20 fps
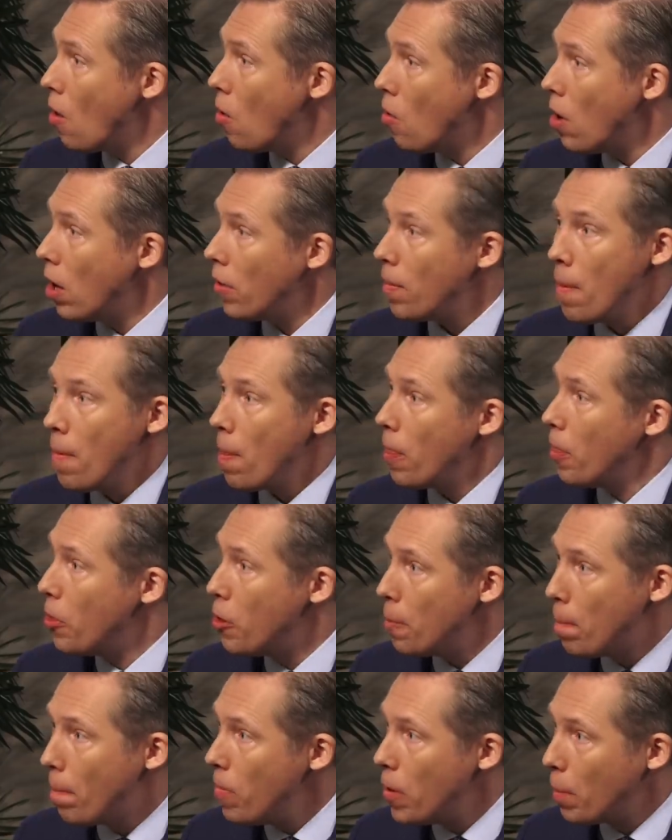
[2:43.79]
well,
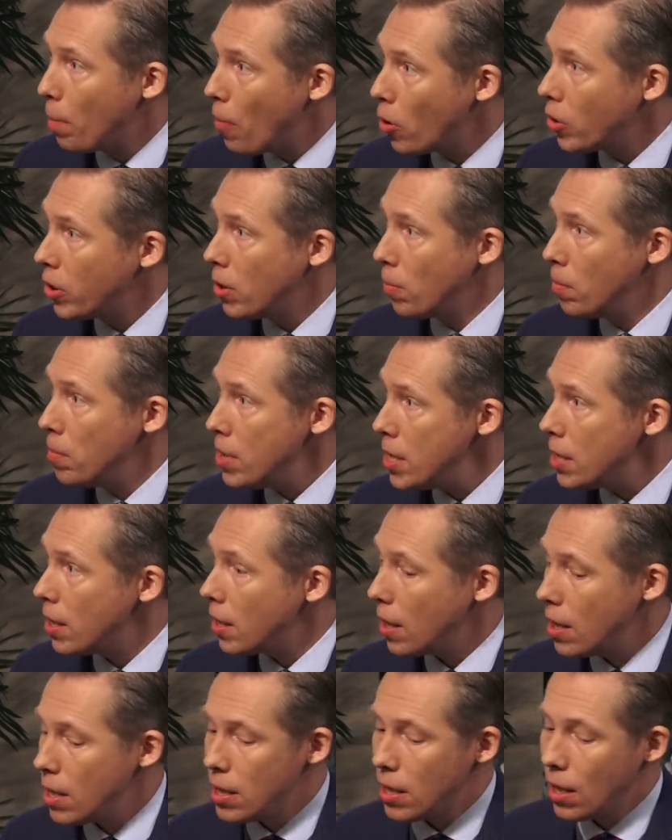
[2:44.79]
the, the part they're
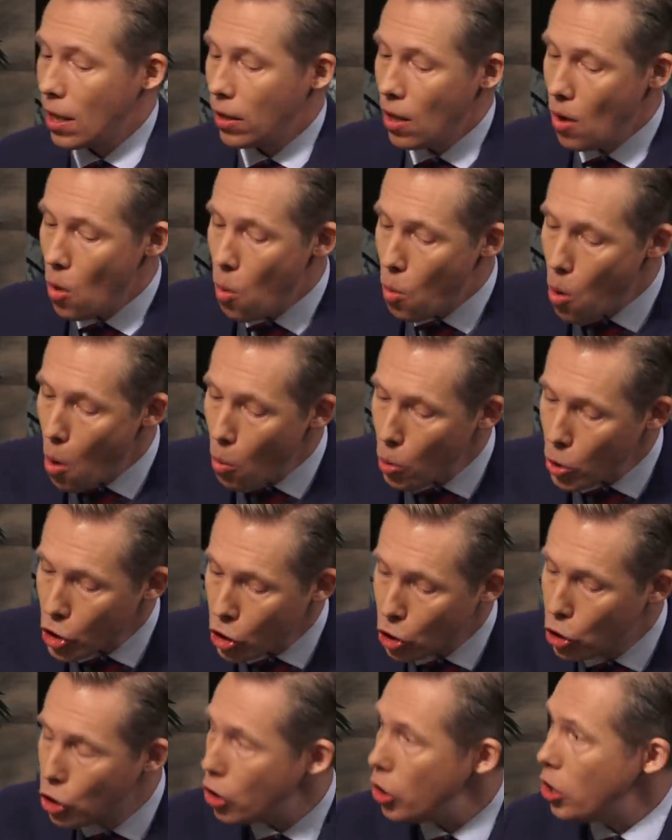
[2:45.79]
missing is that what
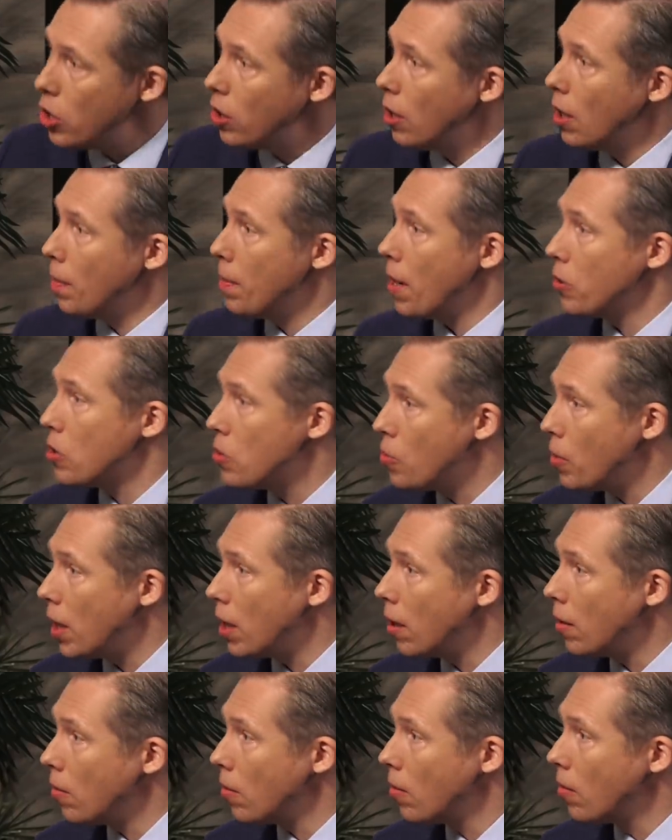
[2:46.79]
was good about
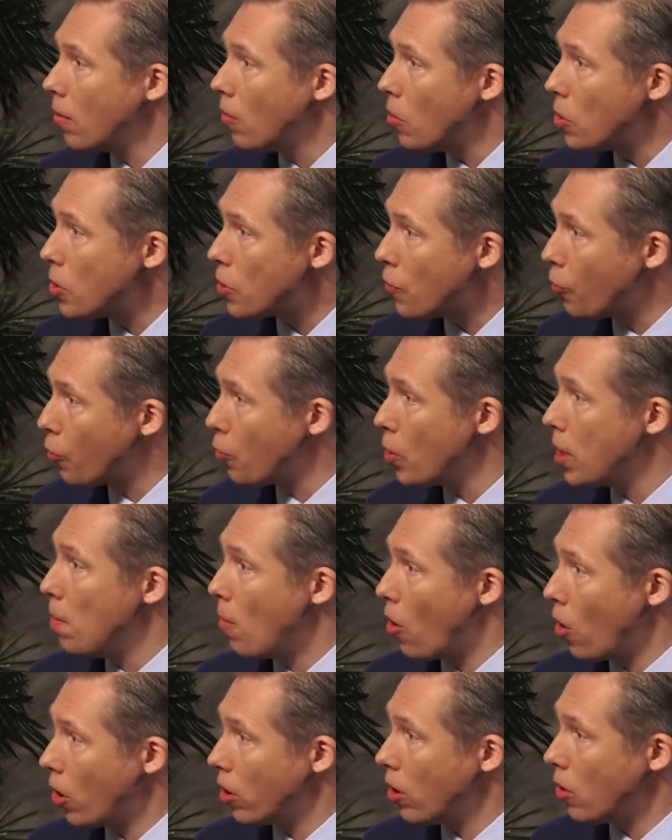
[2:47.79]
Sweden was free
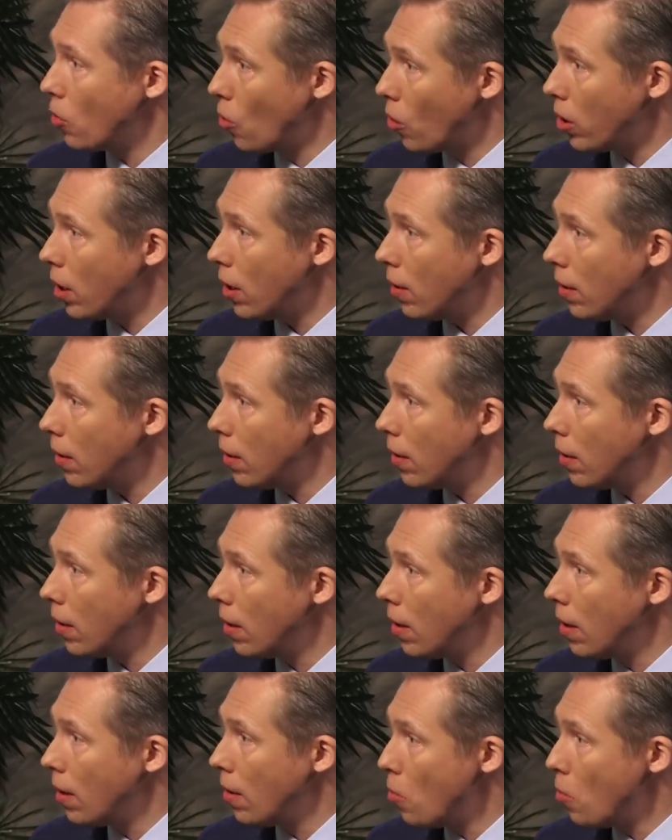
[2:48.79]
market oriented.